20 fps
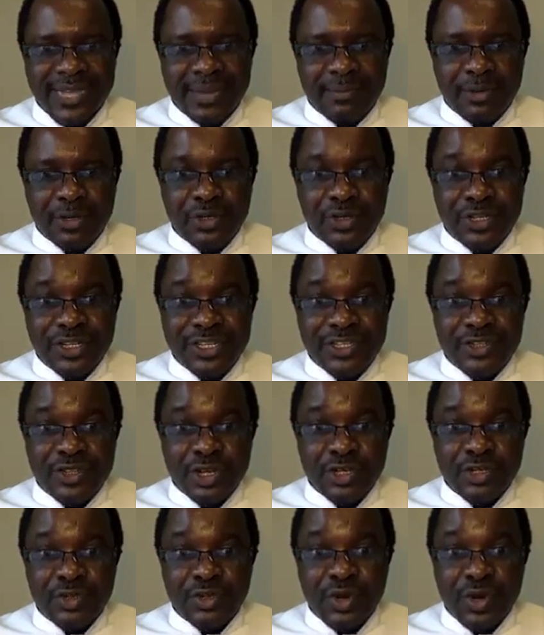Cameroon is
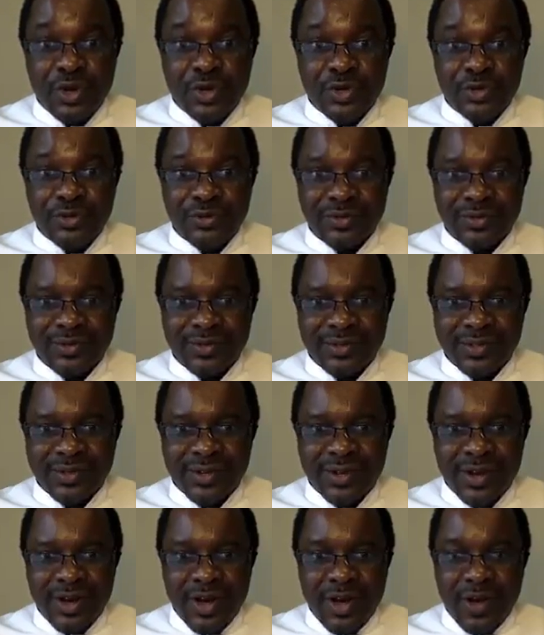not known
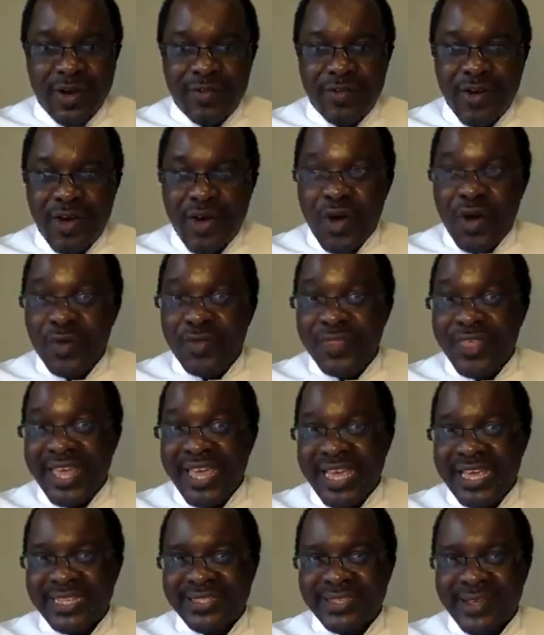of all
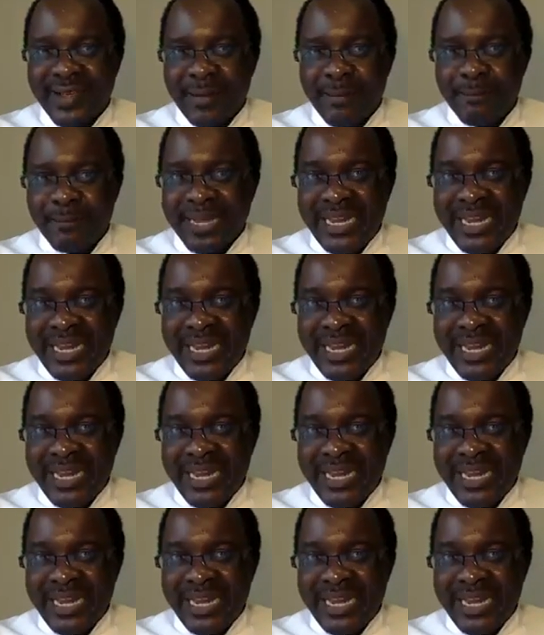these.